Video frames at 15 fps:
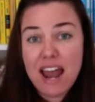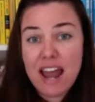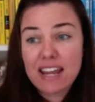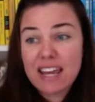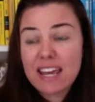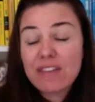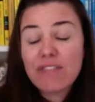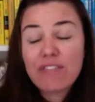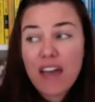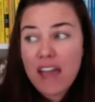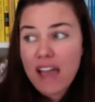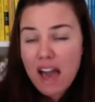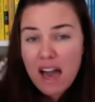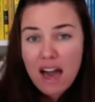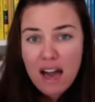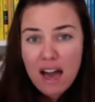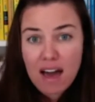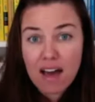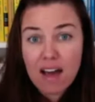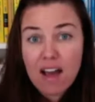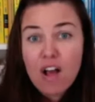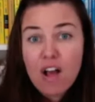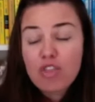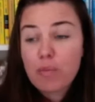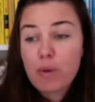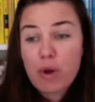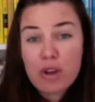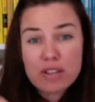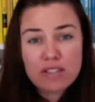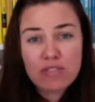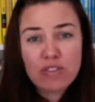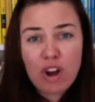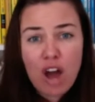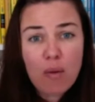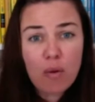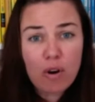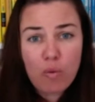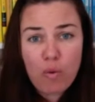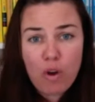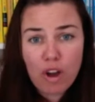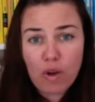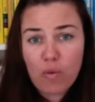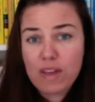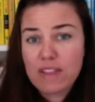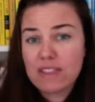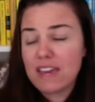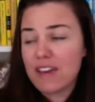And if they are the person that I want to work with,